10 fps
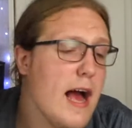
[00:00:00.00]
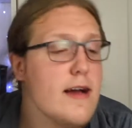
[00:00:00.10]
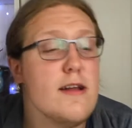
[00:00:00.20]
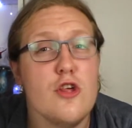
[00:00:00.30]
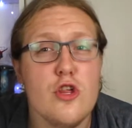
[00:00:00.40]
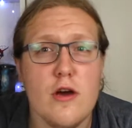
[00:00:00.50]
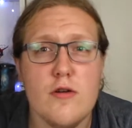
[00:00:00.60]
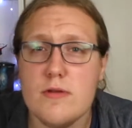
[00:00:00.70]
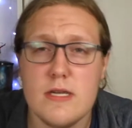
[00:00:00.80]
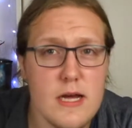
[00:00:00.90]
I gotta shout
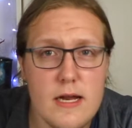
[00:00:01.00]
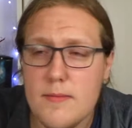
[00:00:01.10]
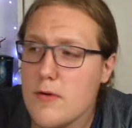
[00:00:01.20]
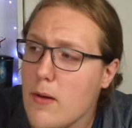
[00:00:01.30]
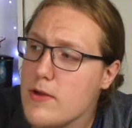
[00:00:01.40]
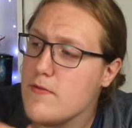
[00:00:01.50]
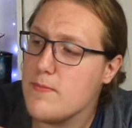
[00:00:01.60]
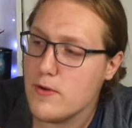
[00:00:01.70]
out Stadium Comics for